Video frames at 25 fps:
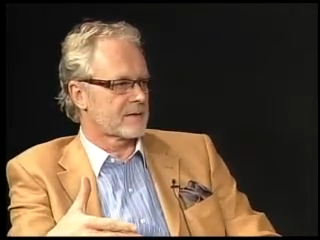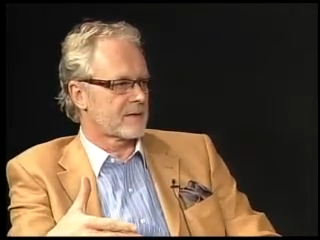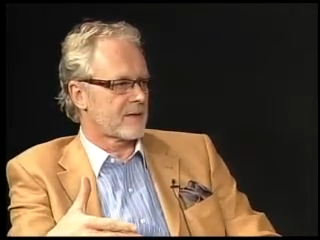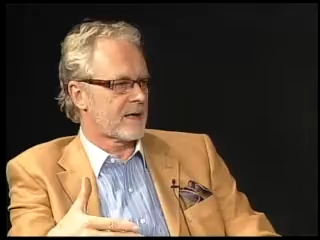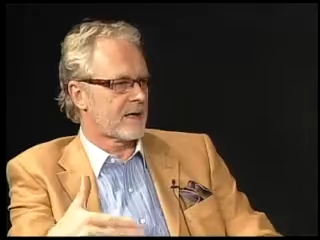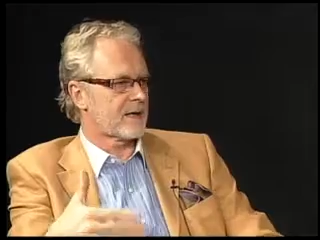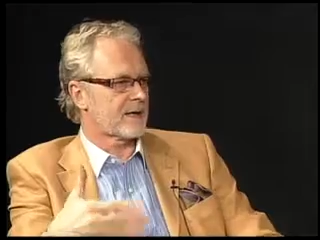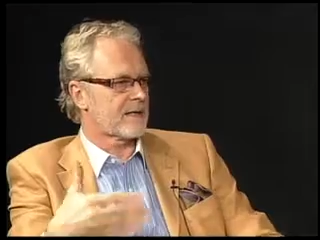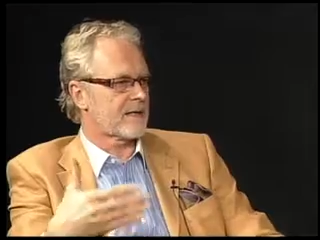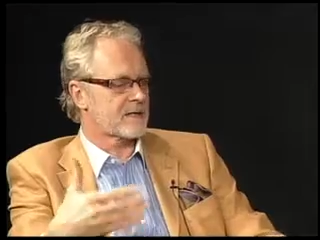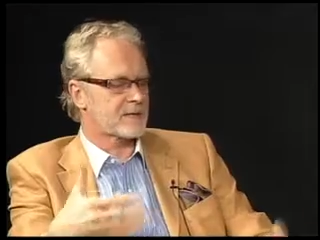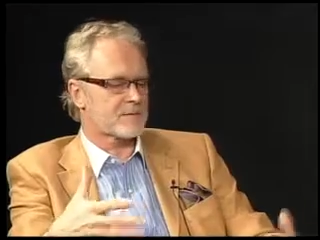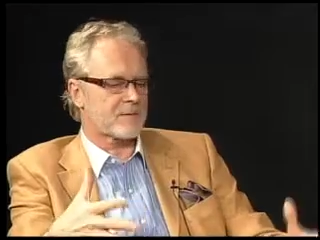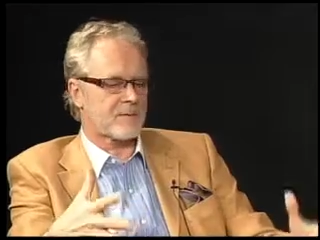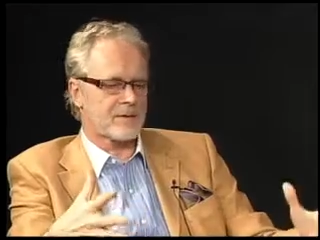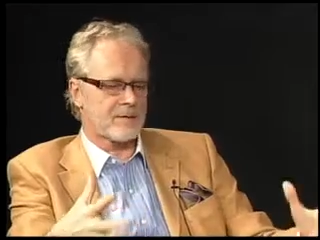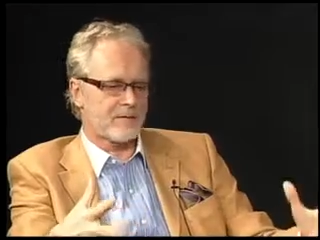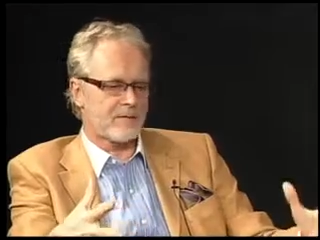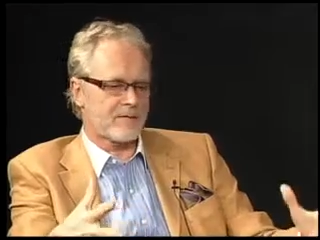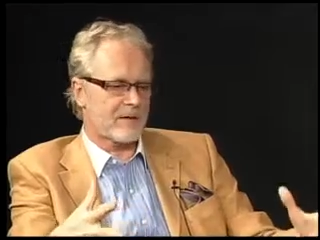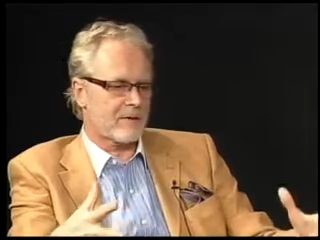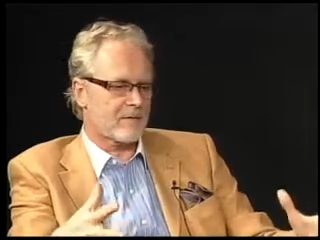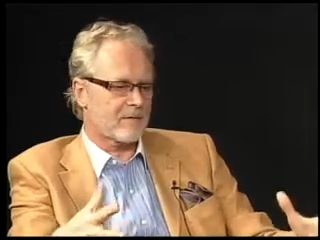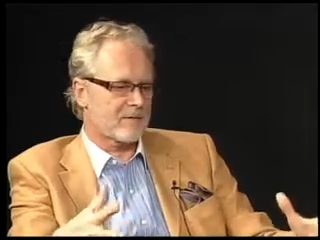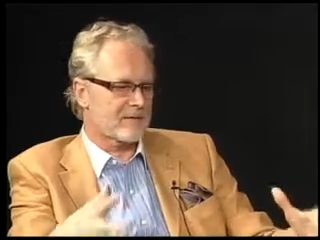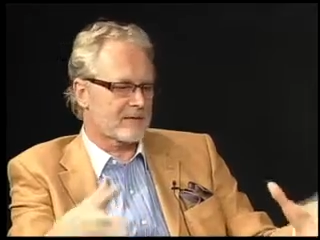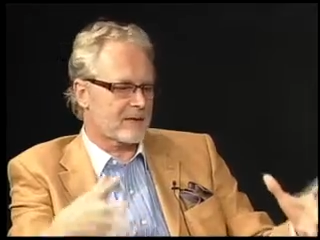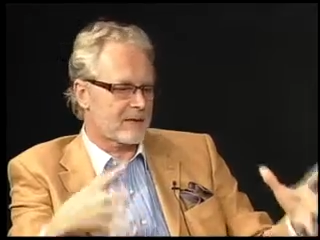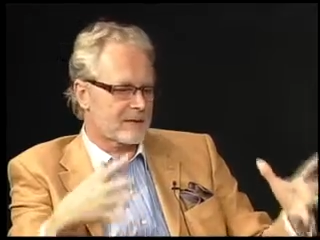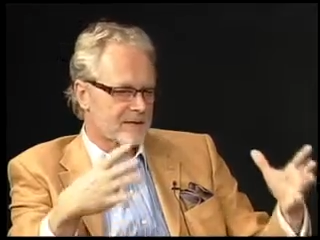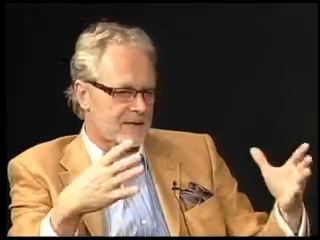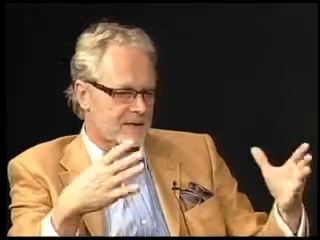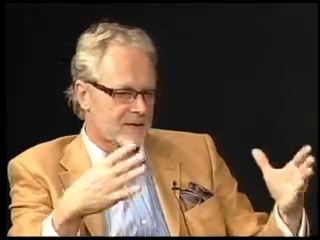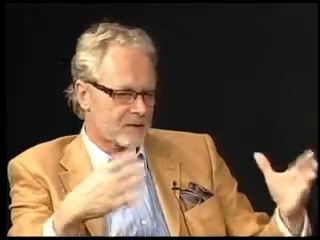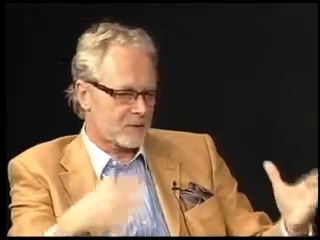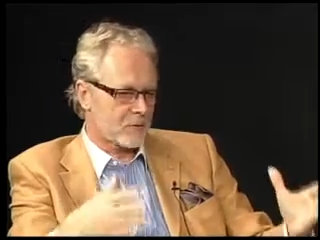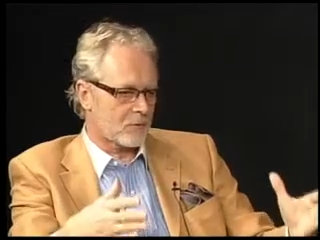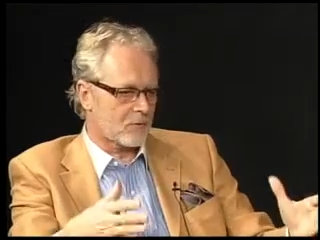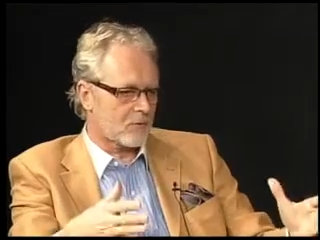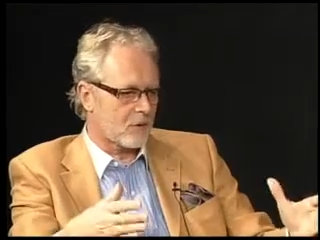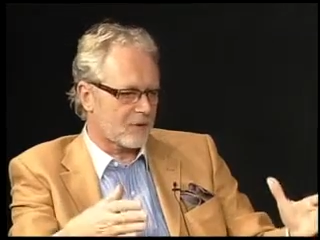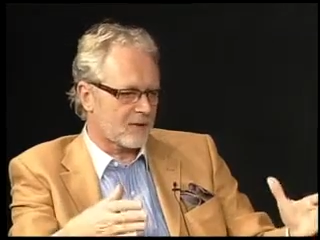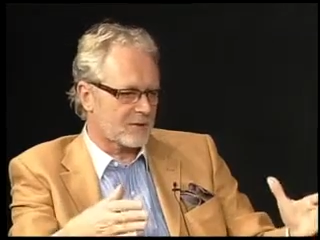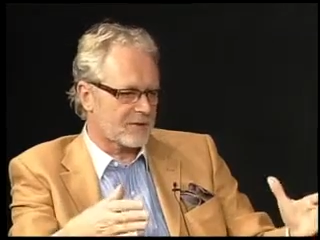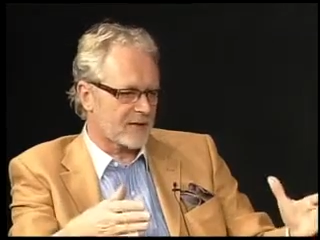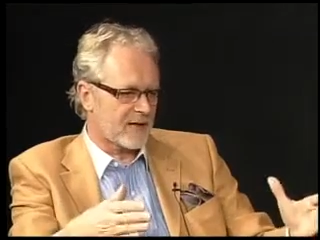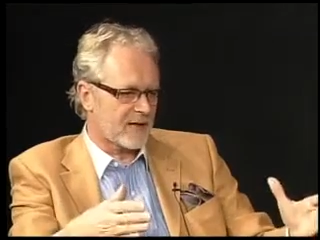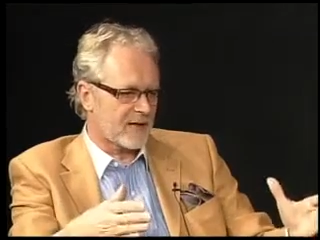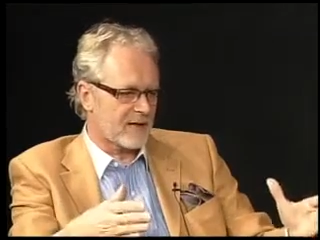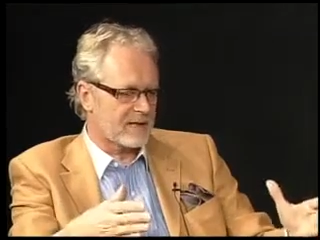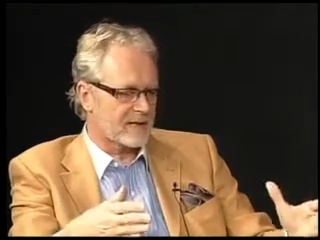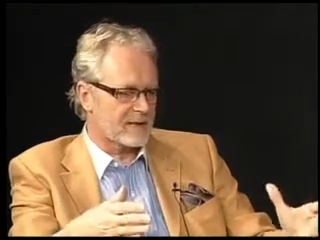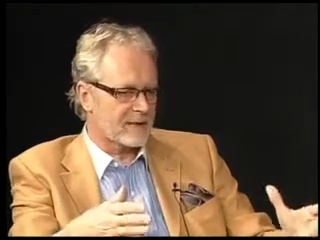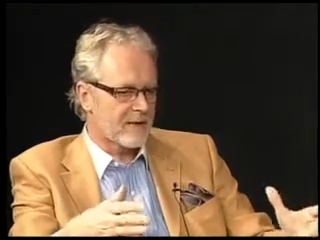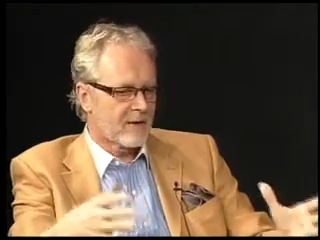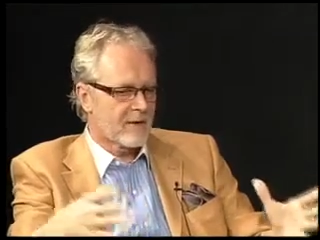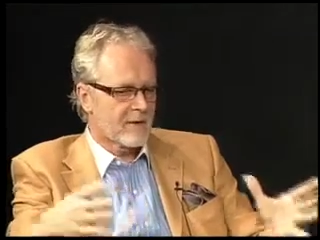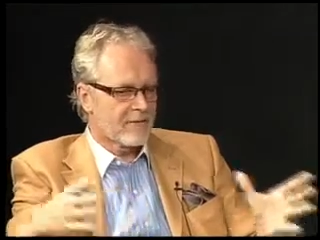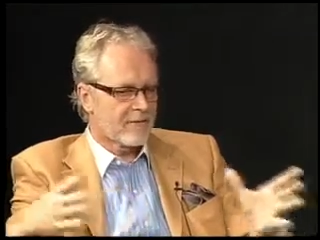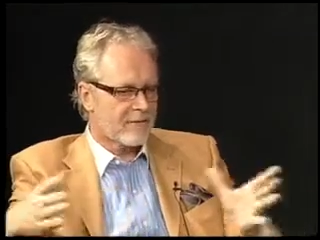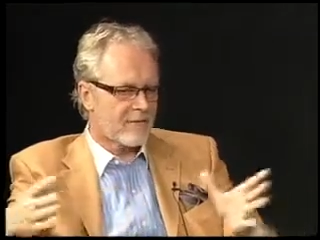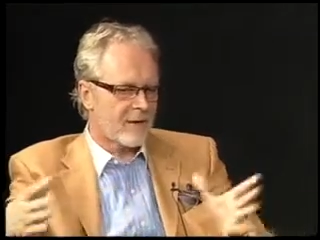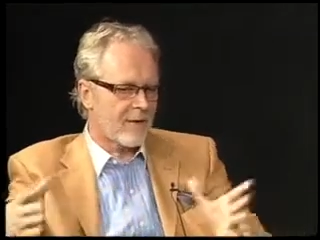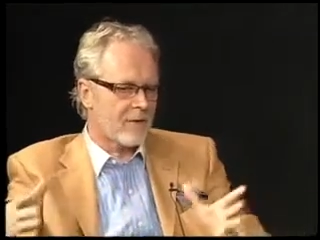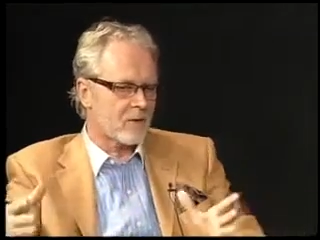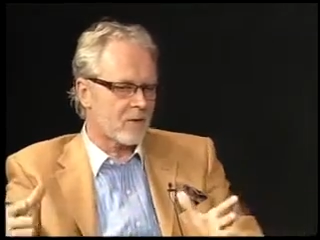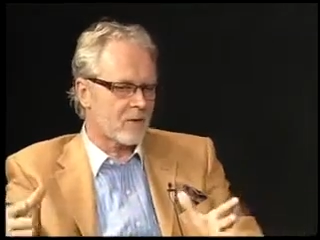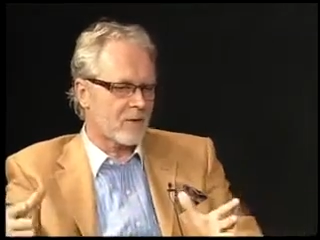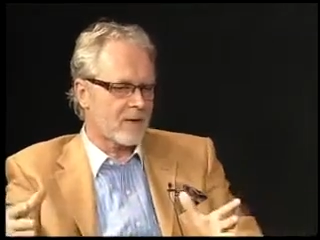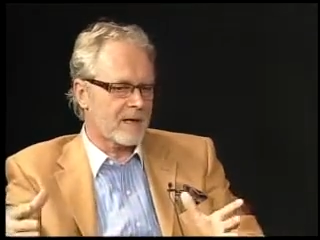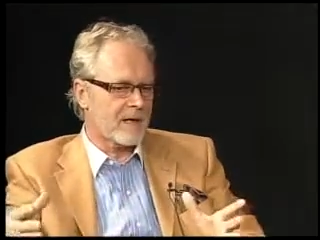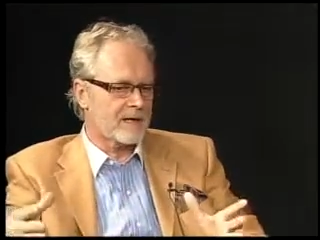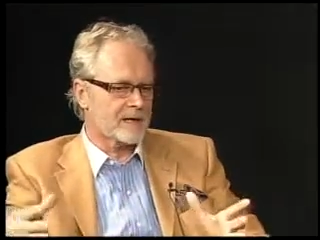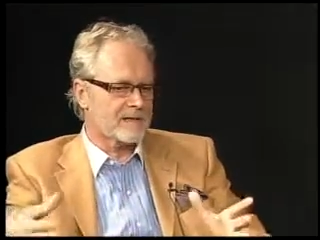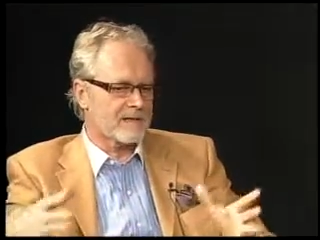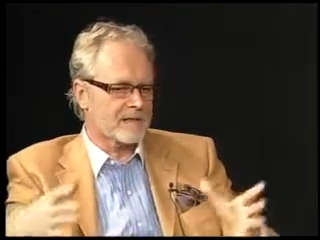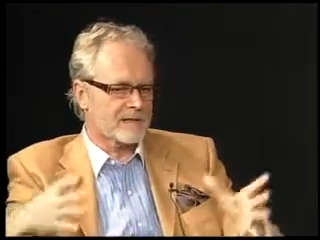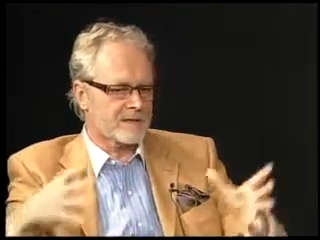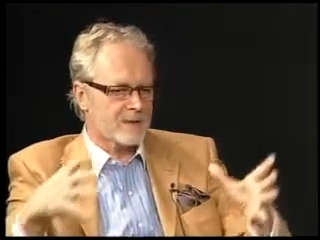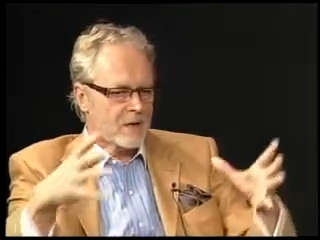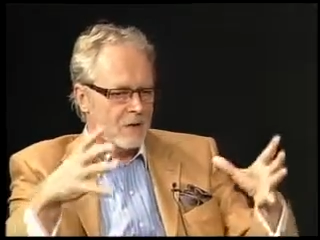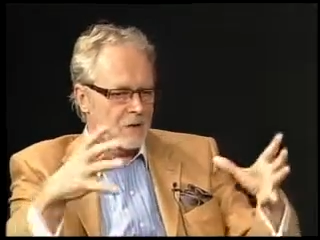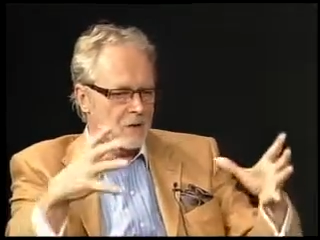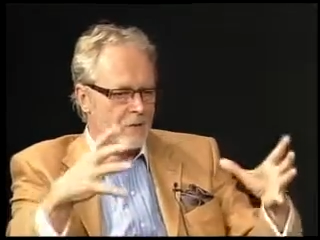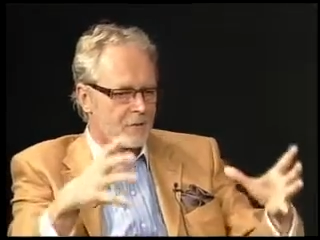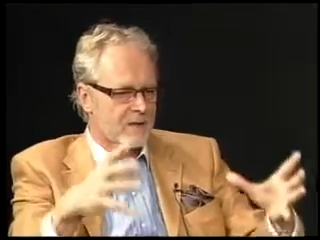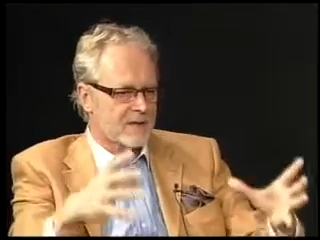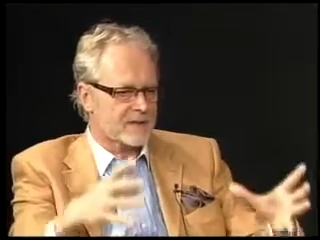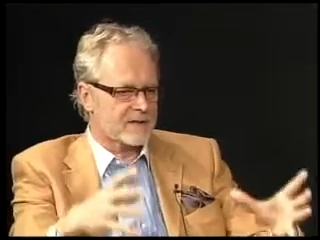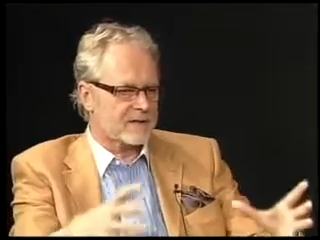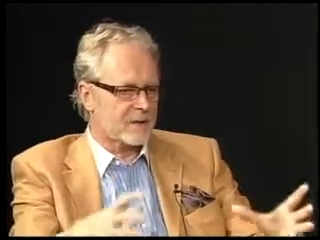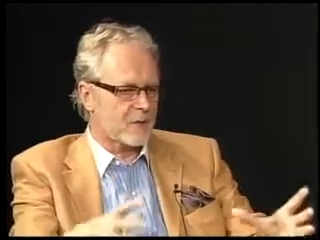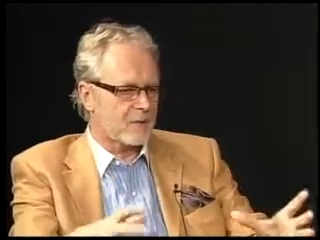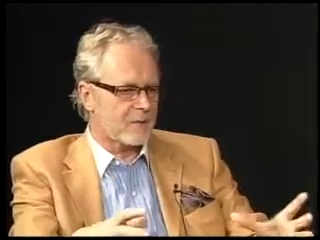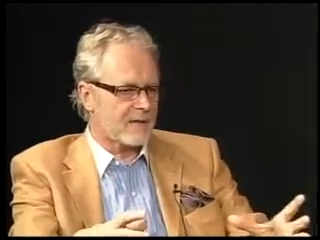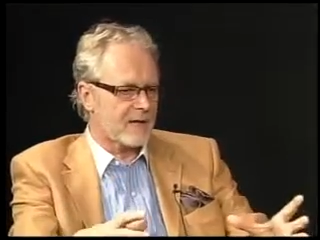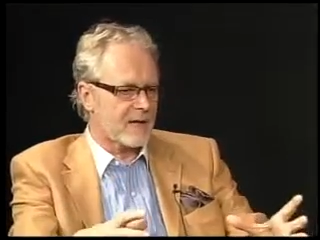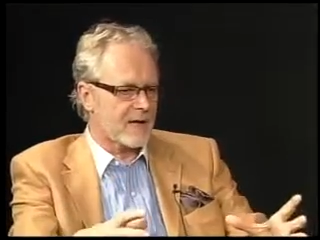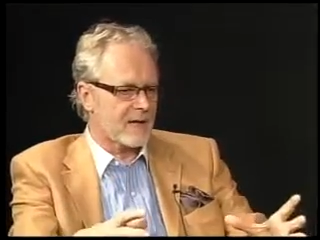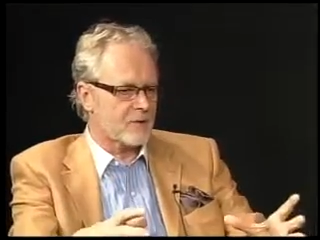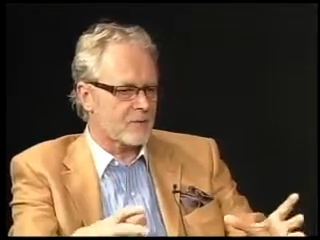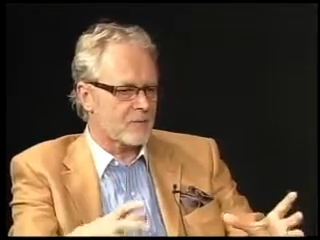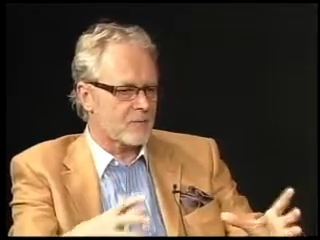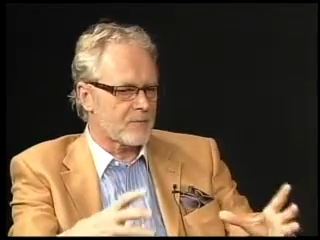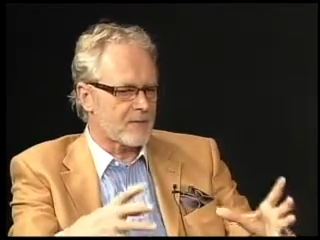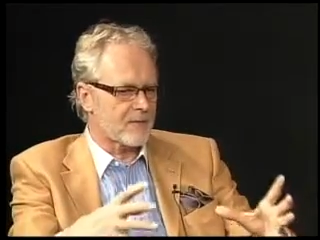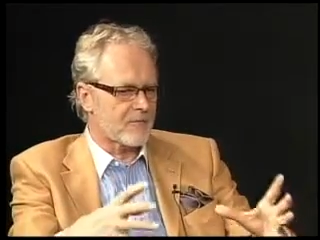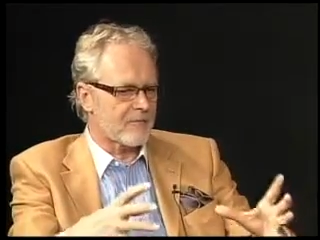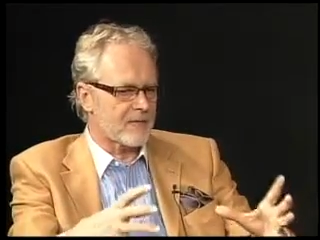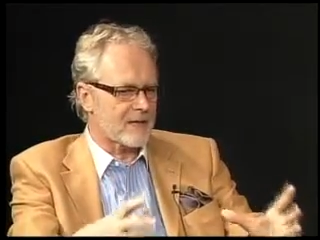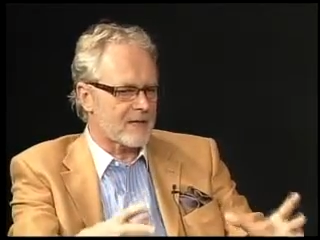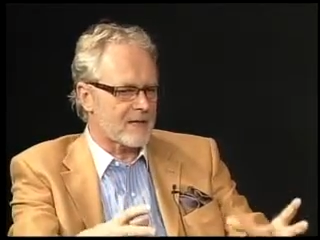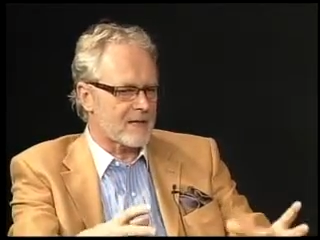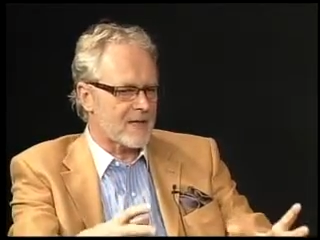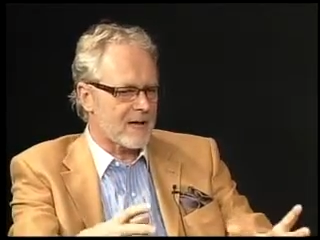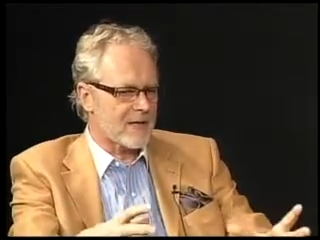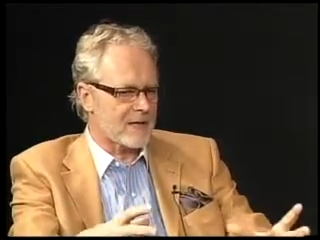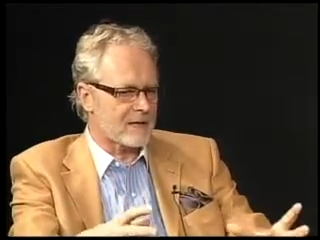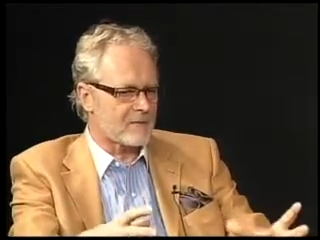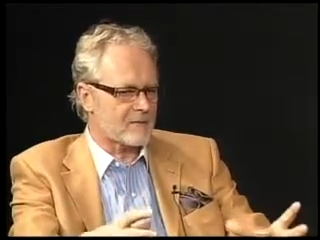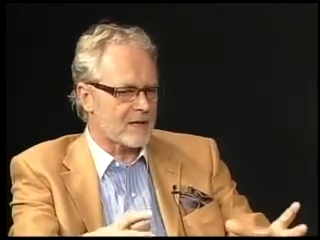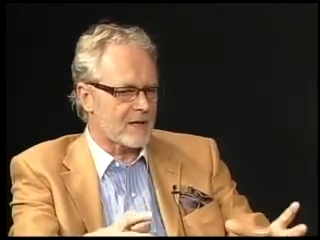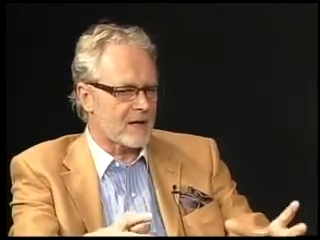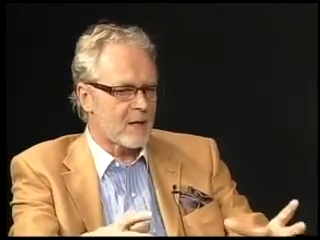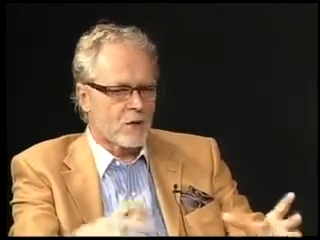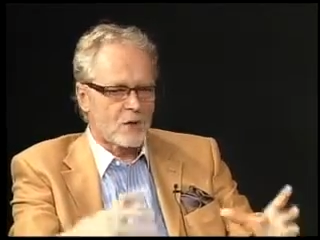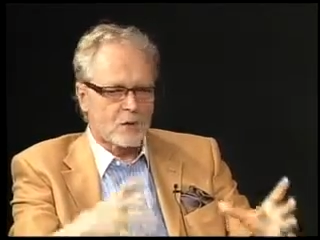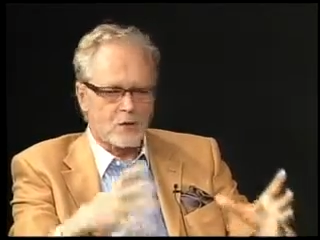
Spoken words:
And that's why the fairy tales are so contained, far away, and says, look, it's okay to be very angry.